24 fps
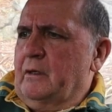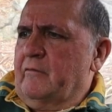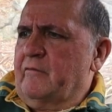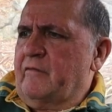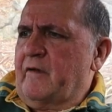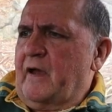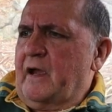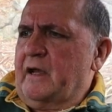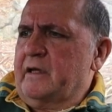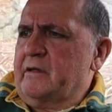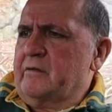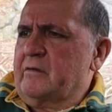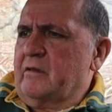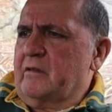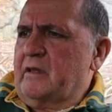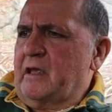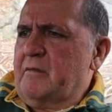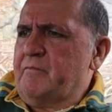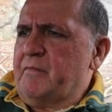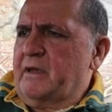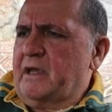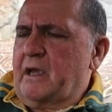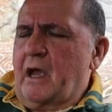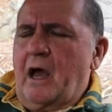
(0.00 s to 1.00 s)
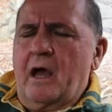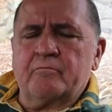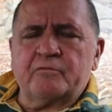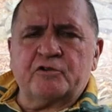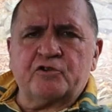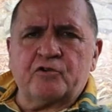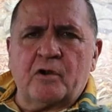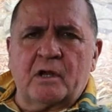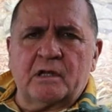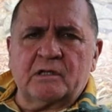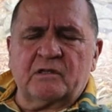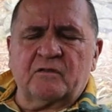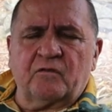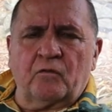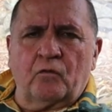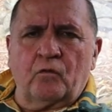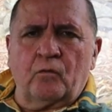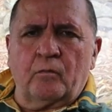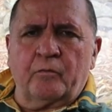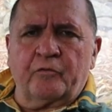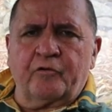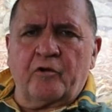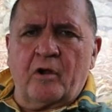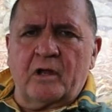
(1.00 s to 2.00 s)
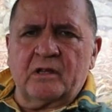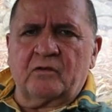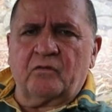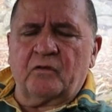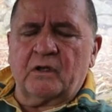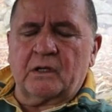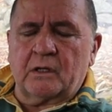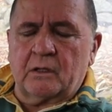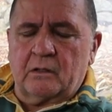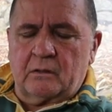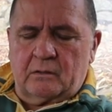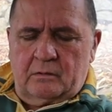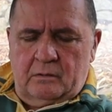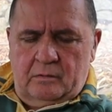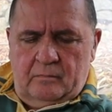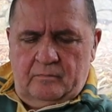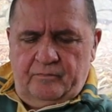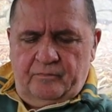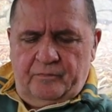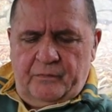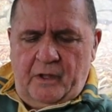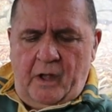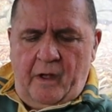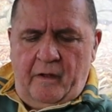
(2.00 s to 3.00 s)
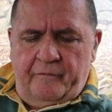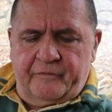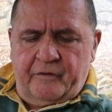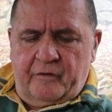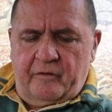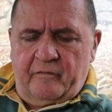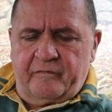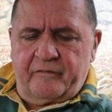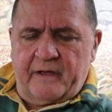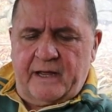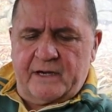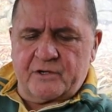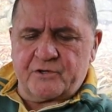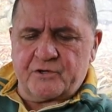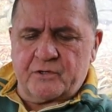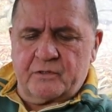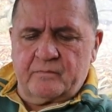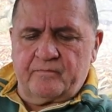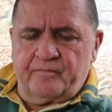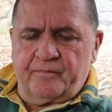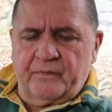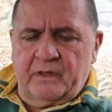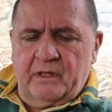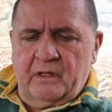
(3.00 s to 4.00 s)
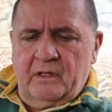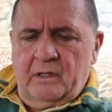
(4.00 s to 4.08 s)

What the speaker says: find that they become transformed, transfigured after a fashion,